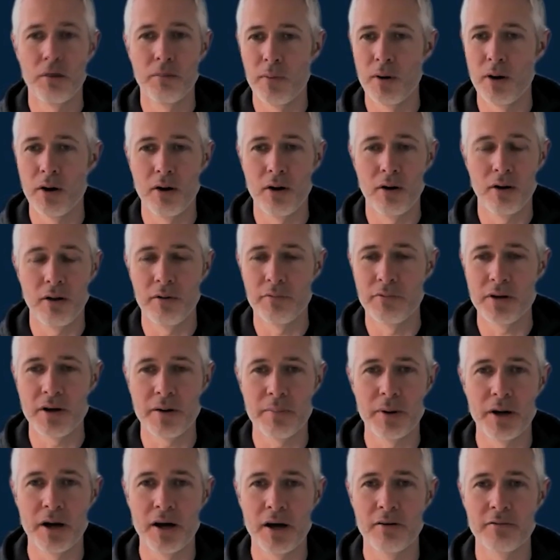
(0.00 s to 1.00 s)
All of the
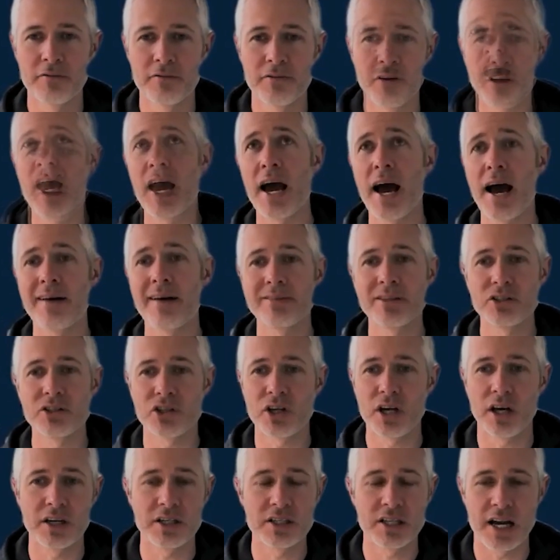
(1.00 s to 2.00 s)
above. I haven't
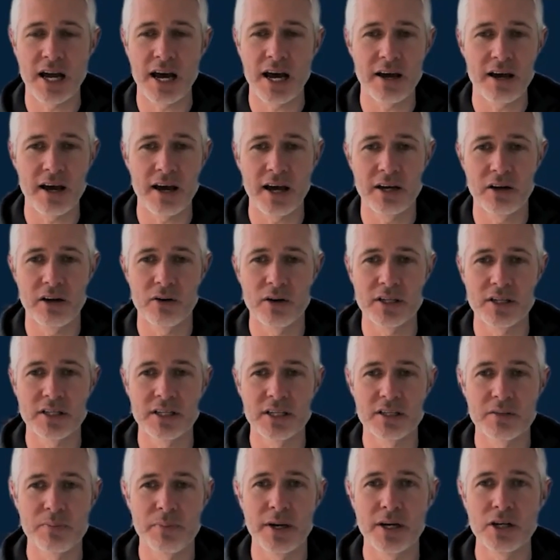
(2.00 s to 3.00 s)
changed, and I don't
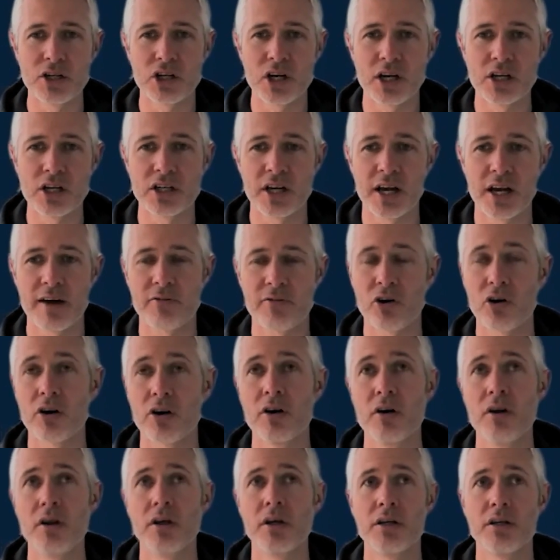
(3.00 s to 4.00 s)
anticipate changing
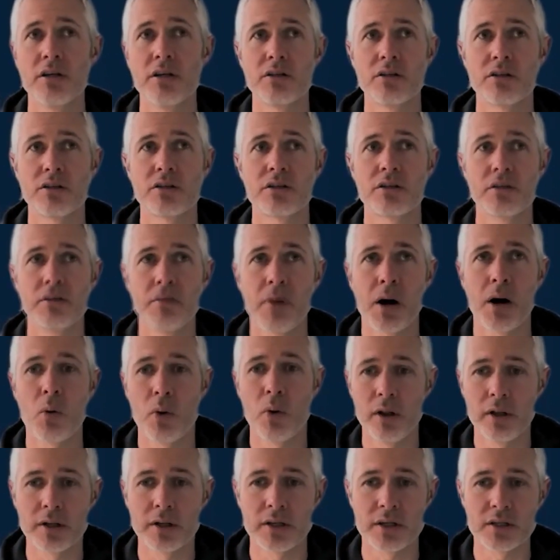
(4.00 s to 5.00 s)
ever, is my
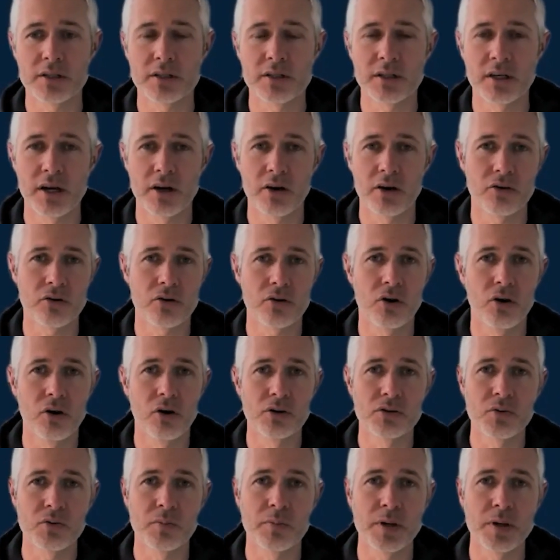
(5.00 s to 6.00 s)
willingness to get on
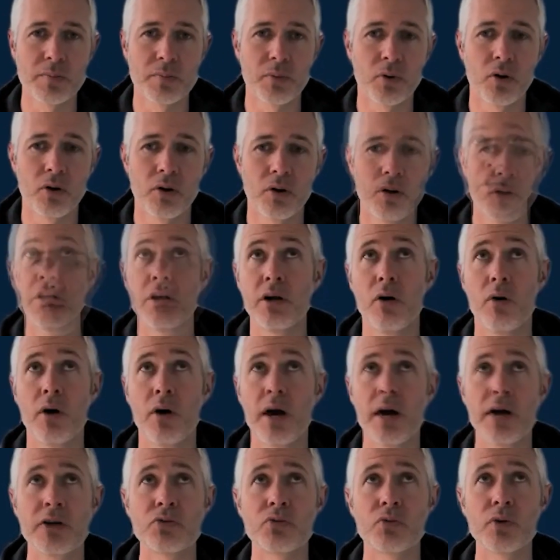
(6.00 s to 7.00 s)
calls with people. You know,
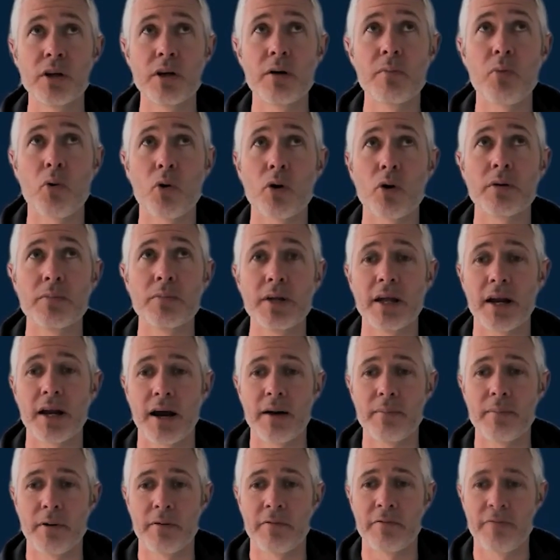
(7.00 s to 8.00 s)
it's really important to me that
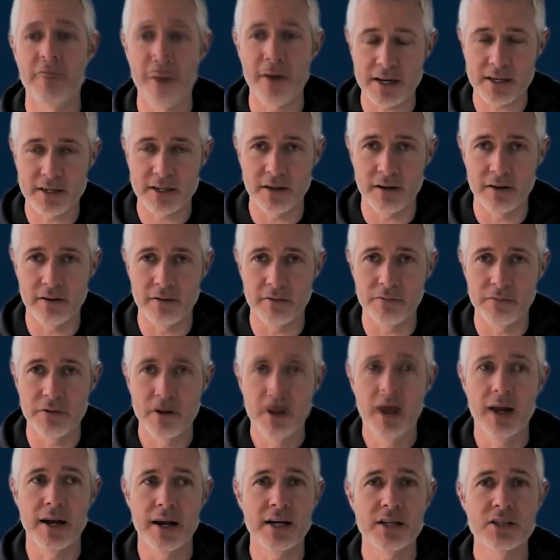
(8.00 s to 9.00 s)
I'm effective.
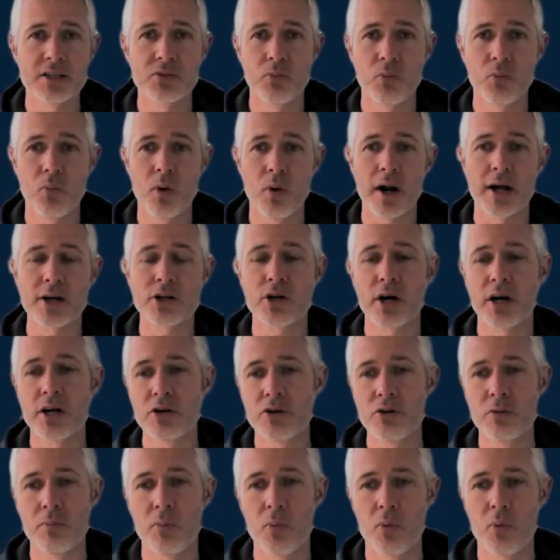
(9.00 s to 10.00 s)
And I guess what I try to
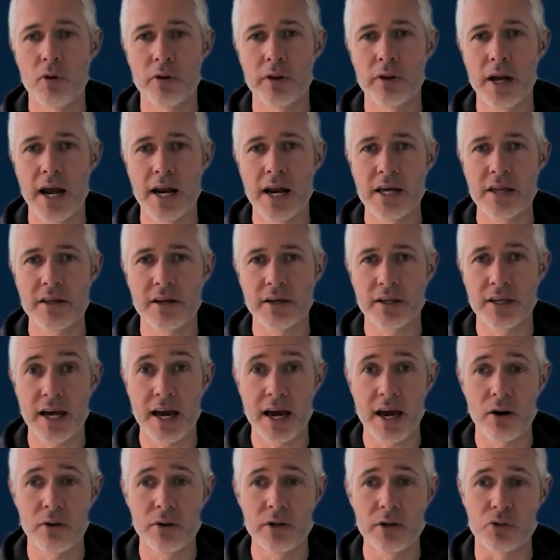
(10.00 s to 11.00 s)
do more than anything
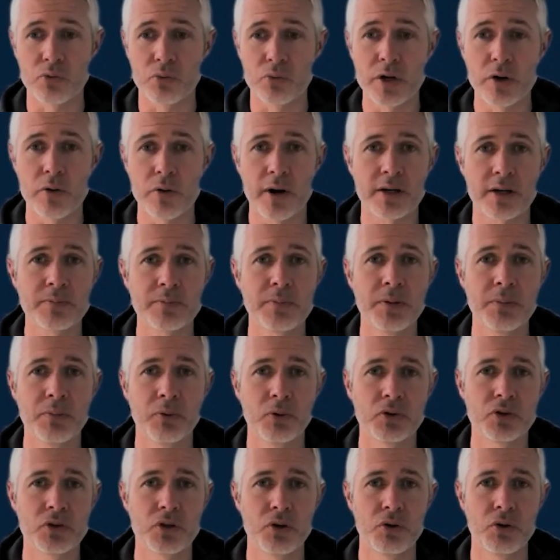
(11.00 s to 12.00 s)
now is redirect
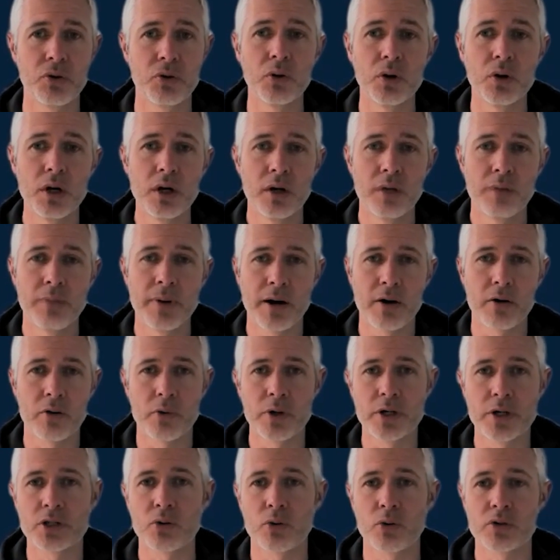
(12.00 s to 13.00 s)
people to better
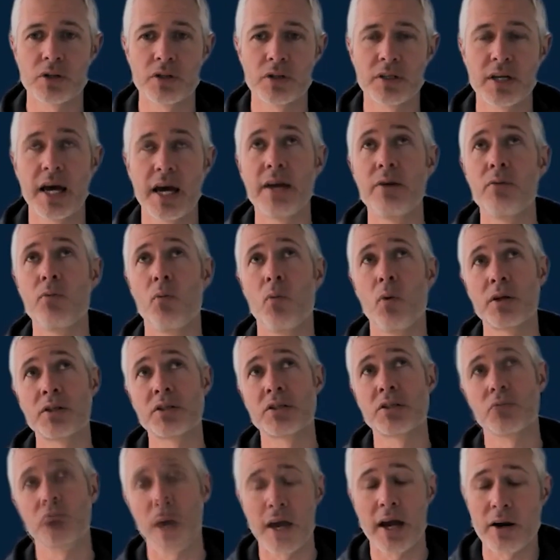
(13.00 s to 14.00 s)
resources. And
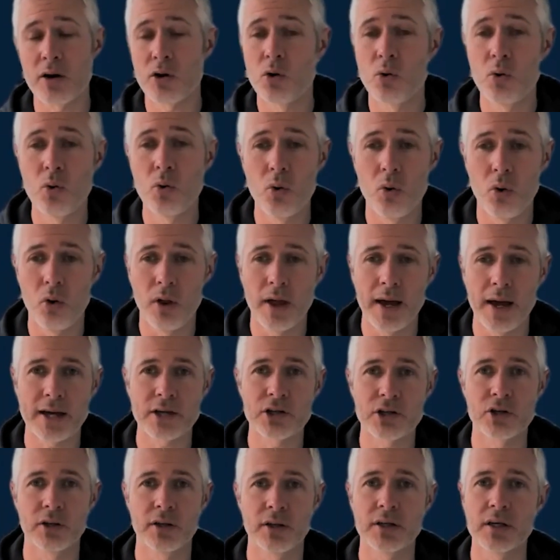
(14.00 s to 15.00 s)
what's kind of cool
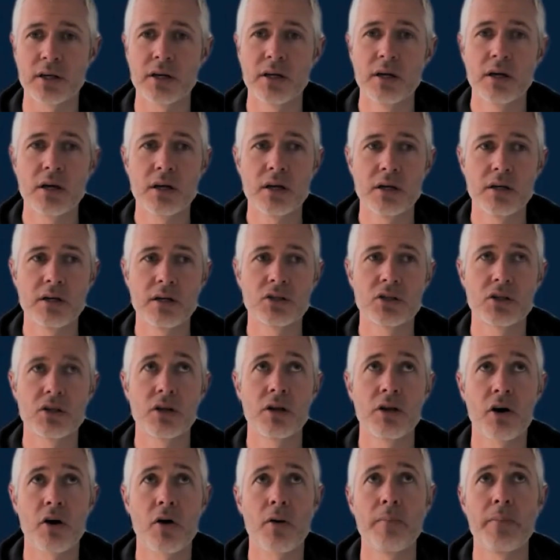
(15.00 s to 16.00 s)
actually is
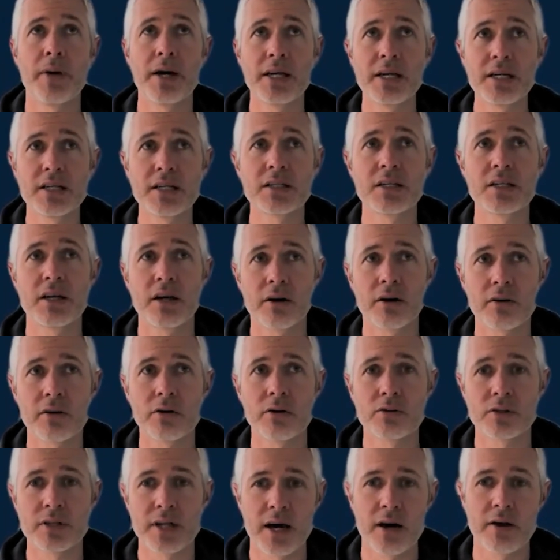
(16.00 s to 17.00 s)
there are many
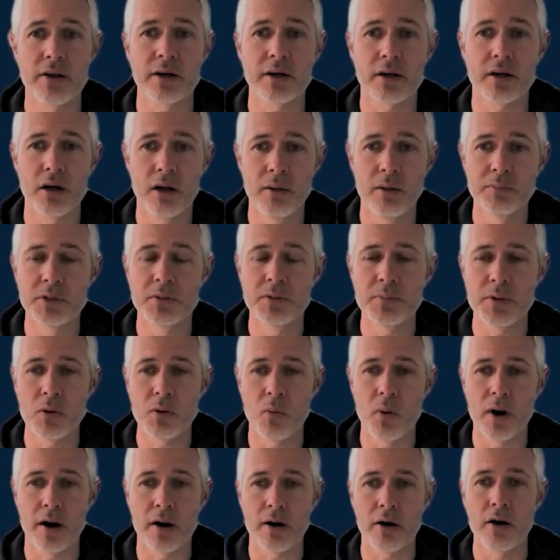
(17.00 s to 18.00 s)
scenarios now that come to me
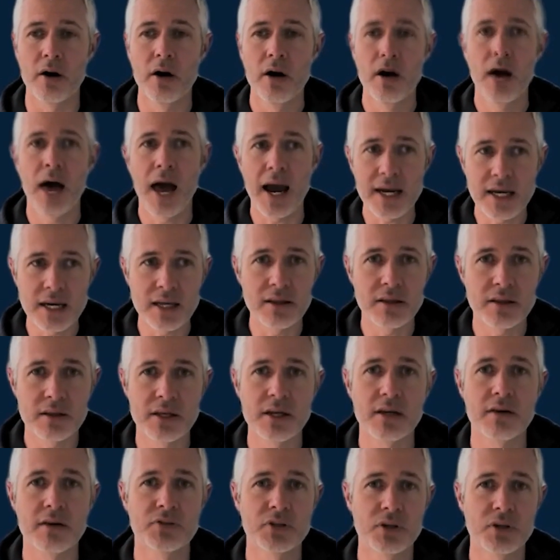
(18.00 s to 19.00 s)
where I can
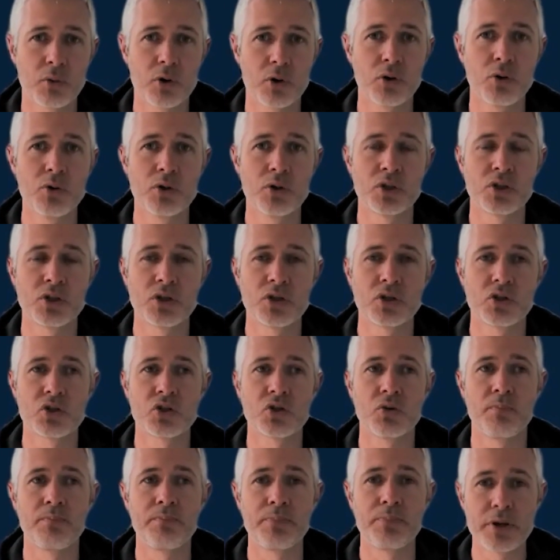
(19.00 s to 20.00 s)
think of someone who's
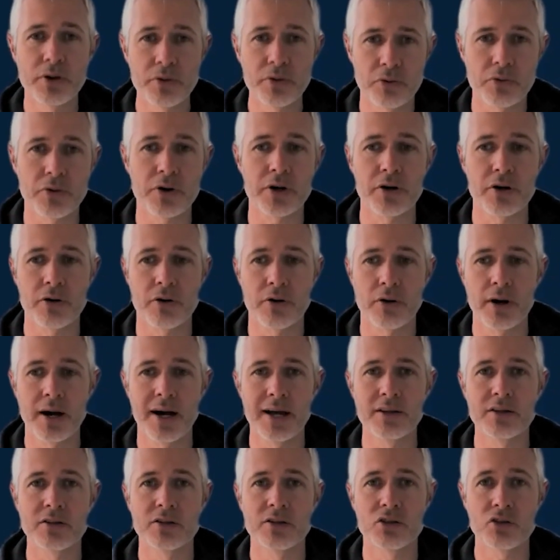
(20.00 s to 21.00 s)
superior
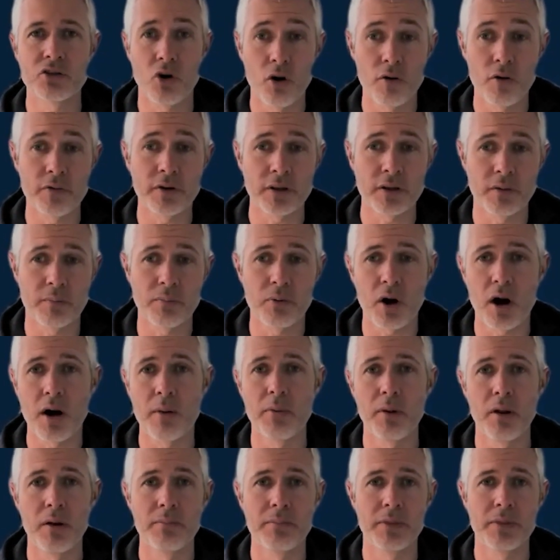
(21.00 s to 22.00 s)
at solving the
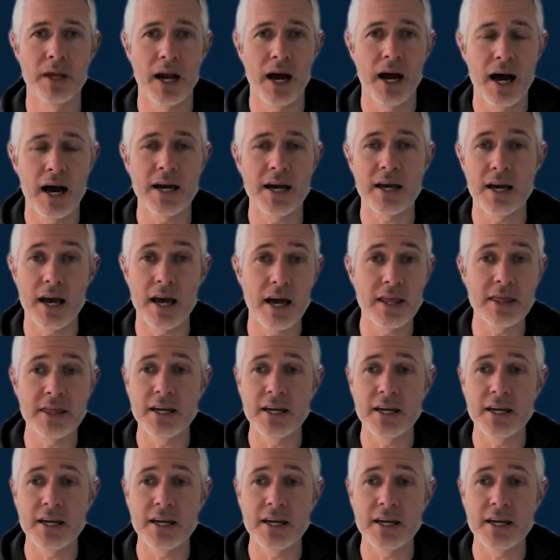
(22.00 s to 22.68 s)
problem than I